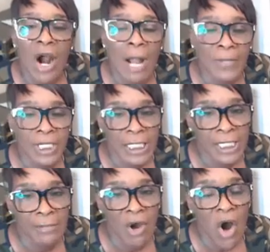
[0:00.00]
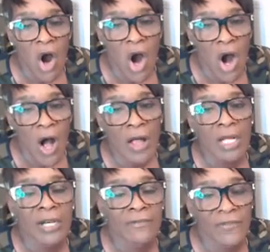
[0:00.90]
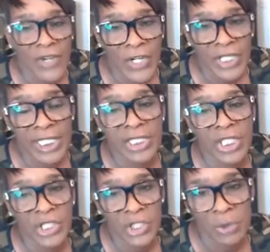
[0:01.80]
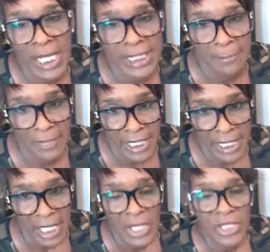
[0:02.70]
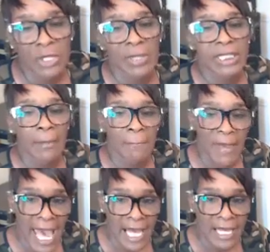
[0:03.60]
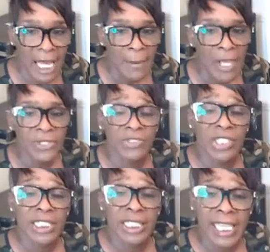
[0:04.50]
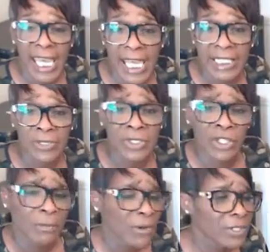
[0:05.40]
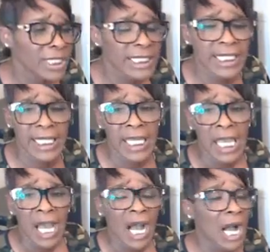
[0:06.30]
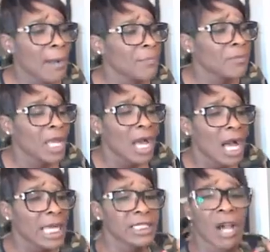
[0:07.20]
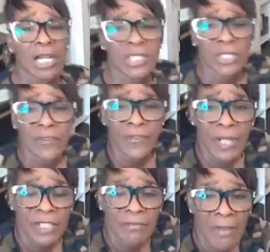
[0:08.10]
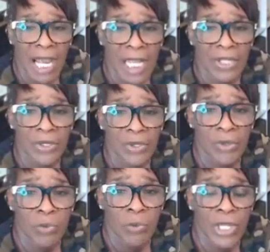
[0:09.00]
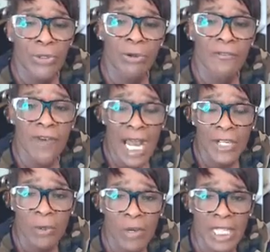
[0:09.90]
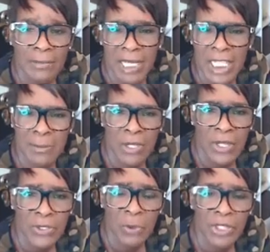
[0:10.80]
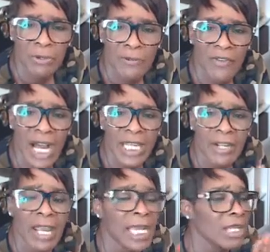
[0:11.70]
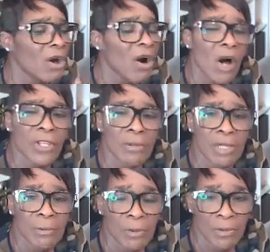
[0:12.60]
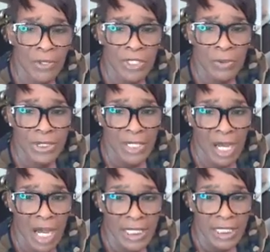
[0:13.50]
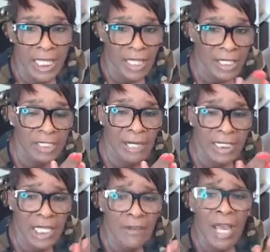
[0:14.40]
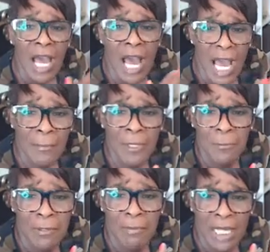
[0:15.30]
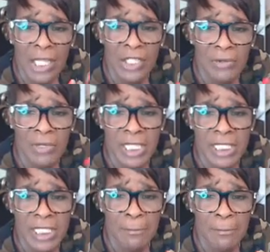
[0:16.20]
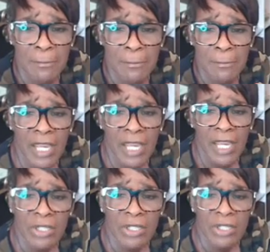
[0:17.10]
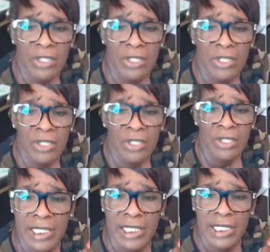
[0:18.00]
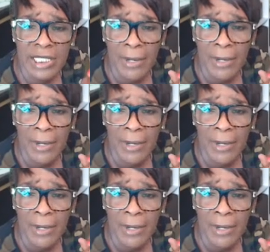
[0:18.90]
I'm going to get them all converted to USB. So it's a backup. So just in case there's an emergency, I talked to a friend of mine who went through a fire once. My husband also went through a fire, and all their memorabilia was gone. And I thought to myself, I'm going to put mine on USB. So if I, oh, look, you can see my burn.